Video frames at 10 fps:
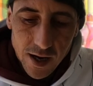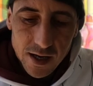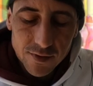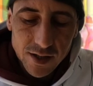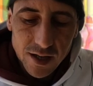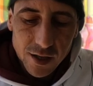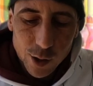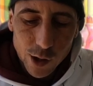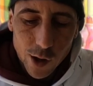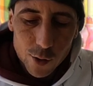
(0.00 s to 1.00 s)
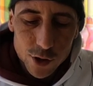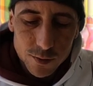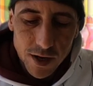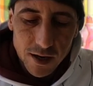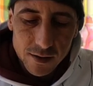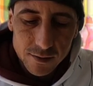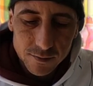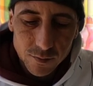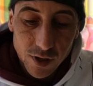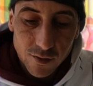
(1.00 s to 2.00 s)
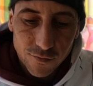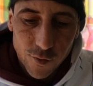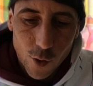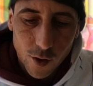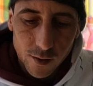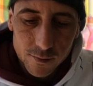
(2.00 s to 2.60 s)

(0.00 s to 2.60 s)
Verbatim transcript: Not even getting close, man. We need four.